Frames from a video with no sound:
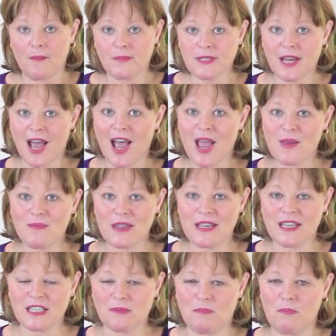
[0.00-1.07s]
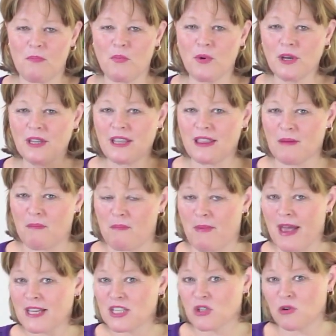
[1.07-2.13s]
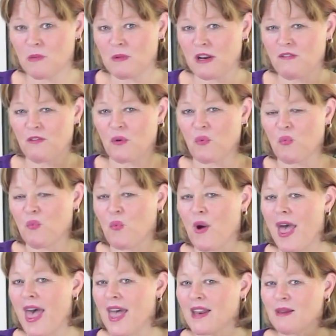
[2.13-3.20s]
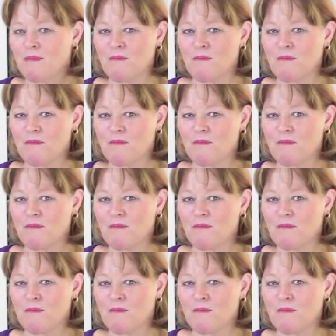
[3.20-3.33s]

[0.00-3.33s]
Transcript: thyme is really the best remedy for wet,